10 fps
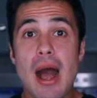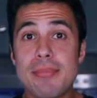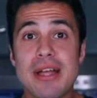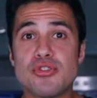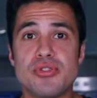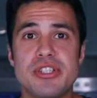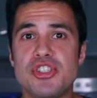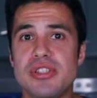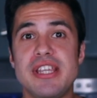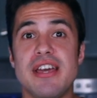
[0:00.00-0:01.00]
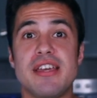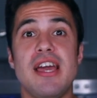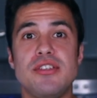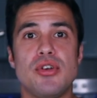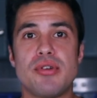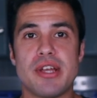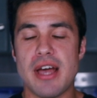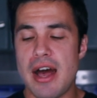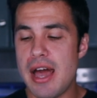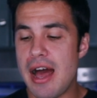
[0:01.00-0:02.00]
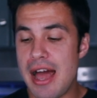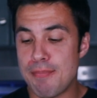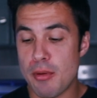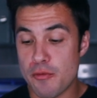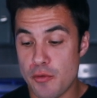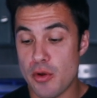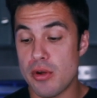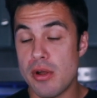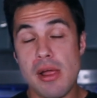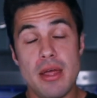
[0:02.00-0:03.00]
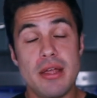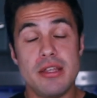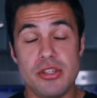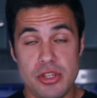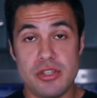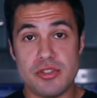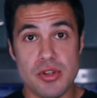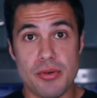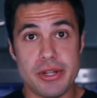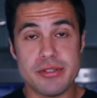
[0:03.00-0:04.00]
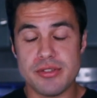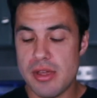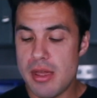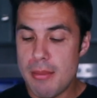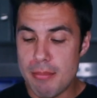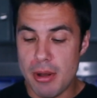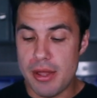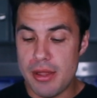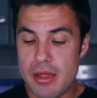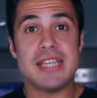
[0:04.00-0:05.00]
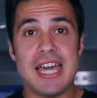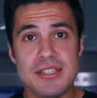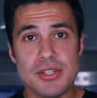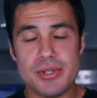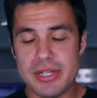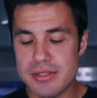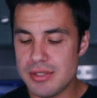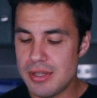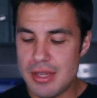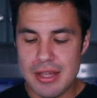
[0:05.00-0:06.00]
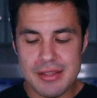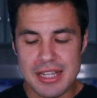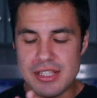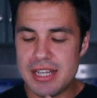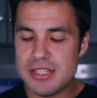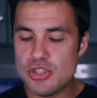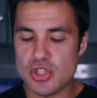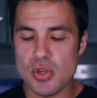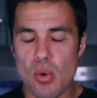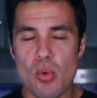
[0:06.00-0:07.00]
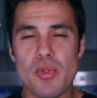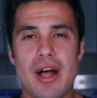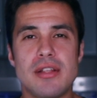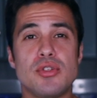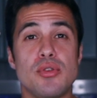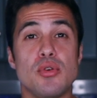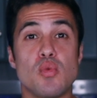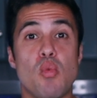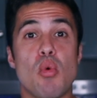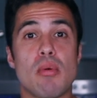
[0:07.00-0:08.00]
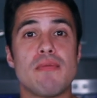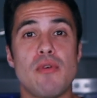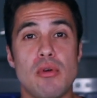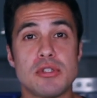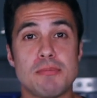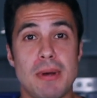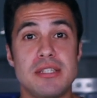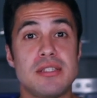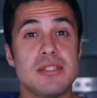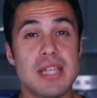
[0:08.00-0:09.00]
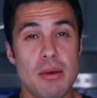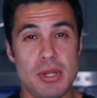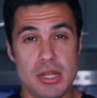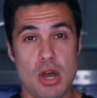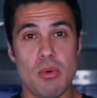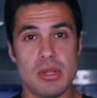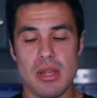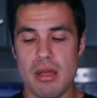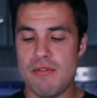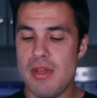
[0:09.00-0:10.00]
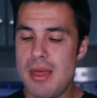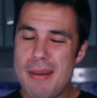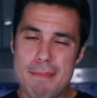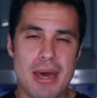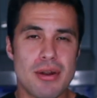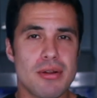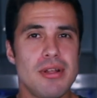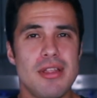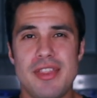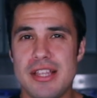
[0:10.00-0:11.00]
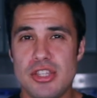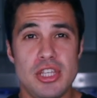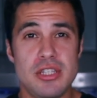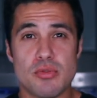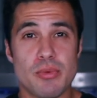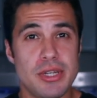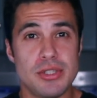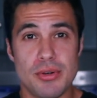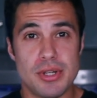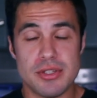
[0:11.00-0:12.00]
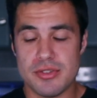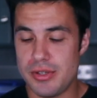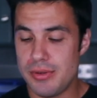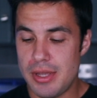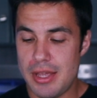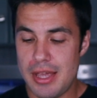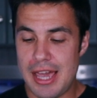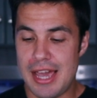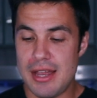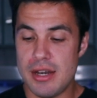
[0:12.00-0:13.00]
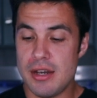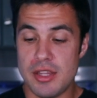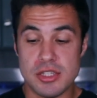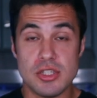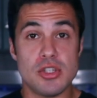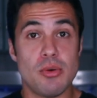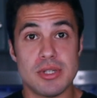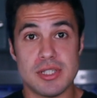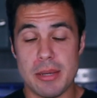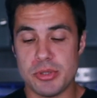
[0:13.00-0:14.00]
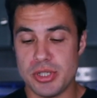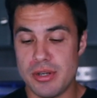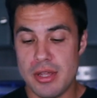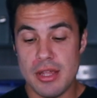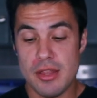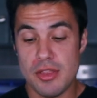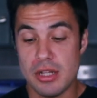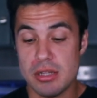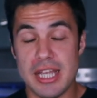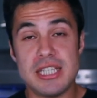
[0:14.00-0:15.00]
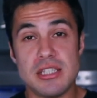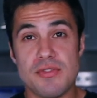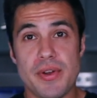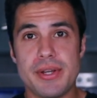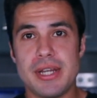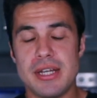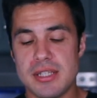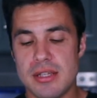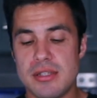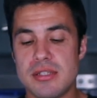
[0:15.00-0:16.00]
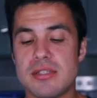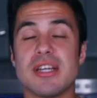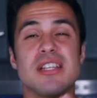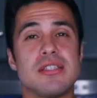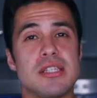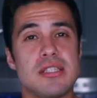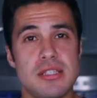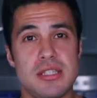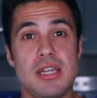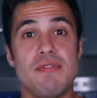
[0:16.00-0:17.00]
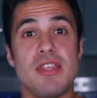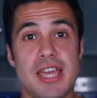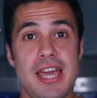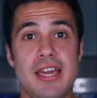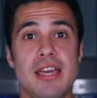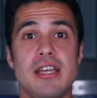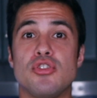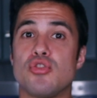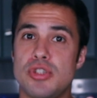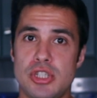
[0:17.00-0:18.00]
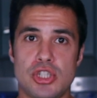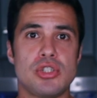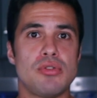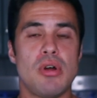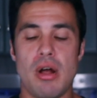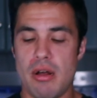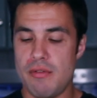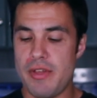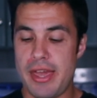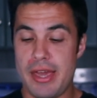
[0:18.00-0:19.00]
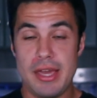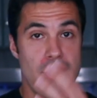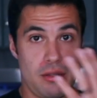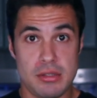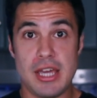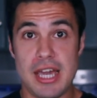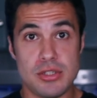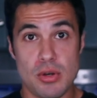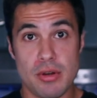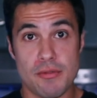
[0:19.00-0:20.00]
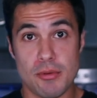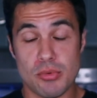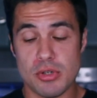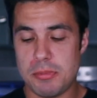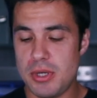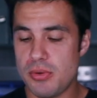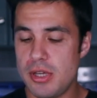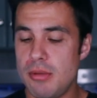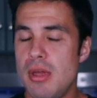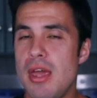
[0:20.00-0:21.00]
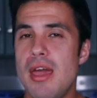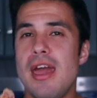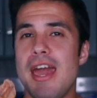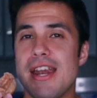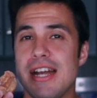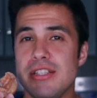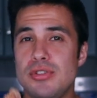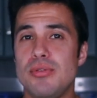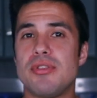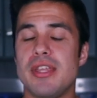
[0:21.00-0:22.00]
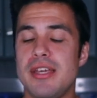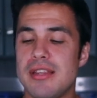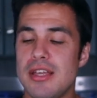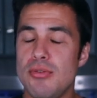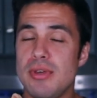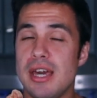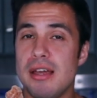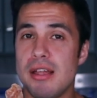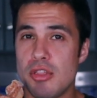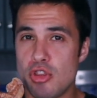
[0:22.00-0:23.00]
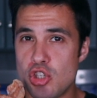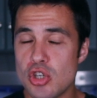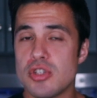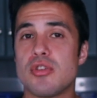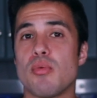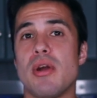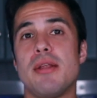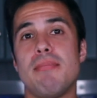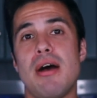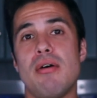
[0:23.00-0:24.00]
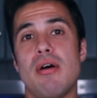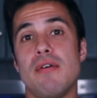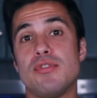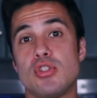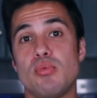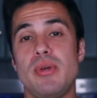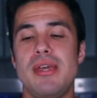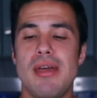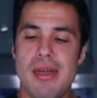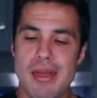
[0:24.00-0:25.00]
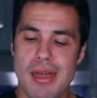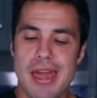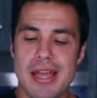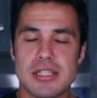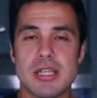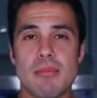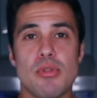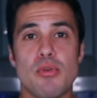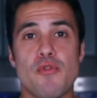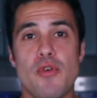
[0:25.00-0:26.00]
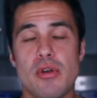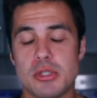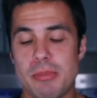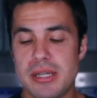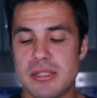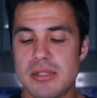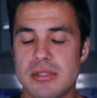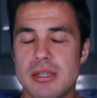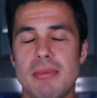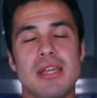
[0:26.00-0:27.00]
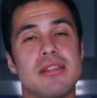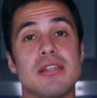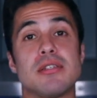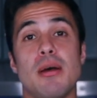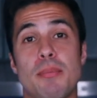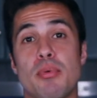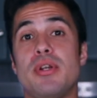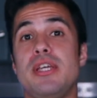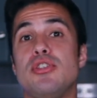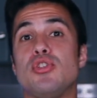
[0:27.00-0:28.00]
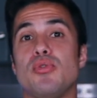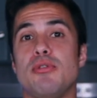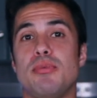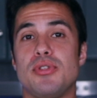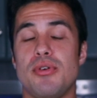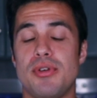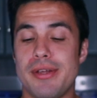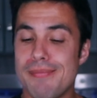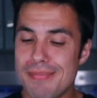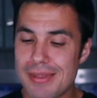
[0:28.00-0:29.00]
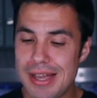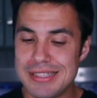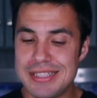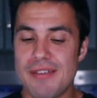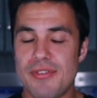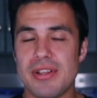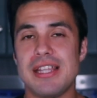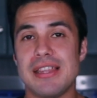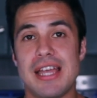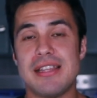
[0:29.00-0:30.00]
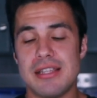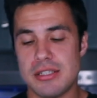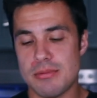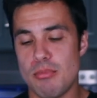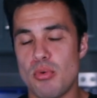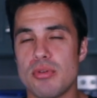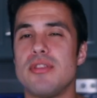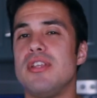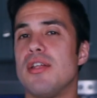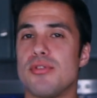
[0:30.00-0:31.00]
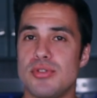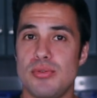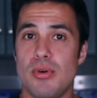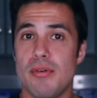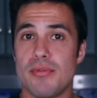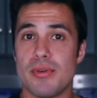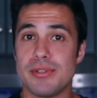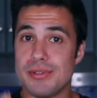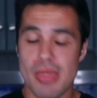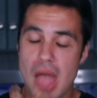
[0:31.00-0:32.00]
I'm not traditionally a cake donut guy. I prefer yeast donuts, but cake donuts, they tend to just hold on to those warm fall spices that we know and love better than yeast ring donuts do. And this is no exception. The glaze is very nice on this. The consistency of the cake is traditional of a cake donut from Krispy Kreme. And I do think that you get just the right amount of sweet and some of those fall spices to make this a pretty enjoyable donut. I definitely like this more than the other two offerings.